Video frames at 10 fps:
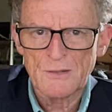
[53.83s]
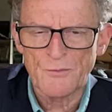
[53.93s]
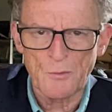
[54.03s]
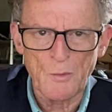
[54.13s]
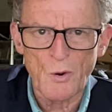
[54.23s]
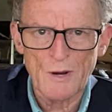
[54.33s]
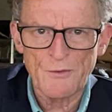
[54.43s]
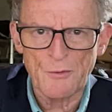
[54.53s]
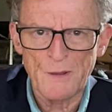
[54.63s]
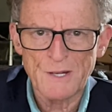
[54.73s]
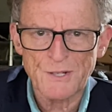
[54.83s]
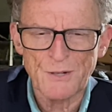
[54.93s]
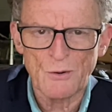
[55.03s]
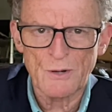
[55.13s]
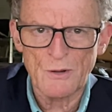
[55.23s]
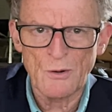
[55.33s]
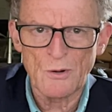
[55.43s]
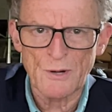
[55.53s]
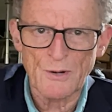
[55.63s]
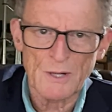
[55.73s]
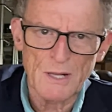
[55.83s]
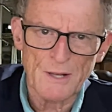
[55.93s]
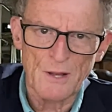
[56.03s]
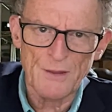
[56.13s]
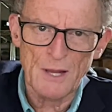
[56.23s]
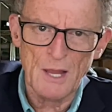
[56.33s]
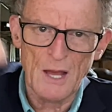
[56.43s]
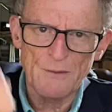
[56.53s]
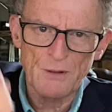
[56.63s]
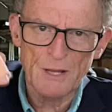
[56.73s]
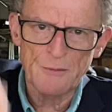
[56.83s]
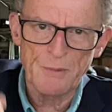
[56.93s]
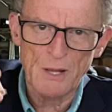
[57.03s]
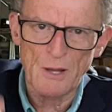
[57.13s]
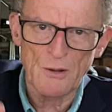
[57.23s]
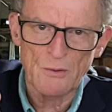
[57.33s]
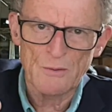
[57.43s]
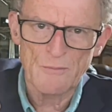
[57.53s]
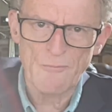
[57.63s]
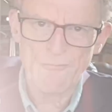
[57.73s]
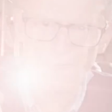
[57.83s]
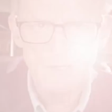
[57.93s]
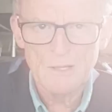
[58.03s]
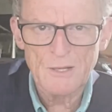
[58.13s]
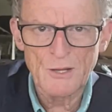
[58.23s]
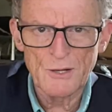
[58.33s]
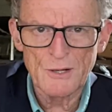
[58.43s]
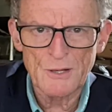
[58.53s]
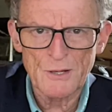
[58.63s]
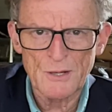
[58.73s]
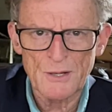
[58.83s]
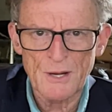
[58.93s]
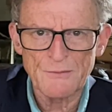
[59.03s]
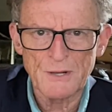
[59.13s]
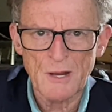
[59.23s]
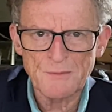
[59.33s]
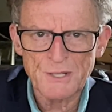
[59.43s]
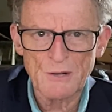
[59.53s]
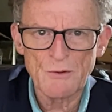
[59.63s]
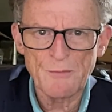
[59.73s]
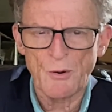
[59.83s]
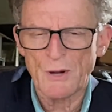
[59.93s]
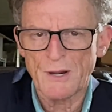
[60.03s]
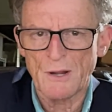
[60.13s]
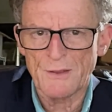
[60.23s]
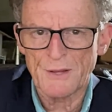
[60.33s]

For more information or to order, click on the live link below. Good evening. I'm still reporting on the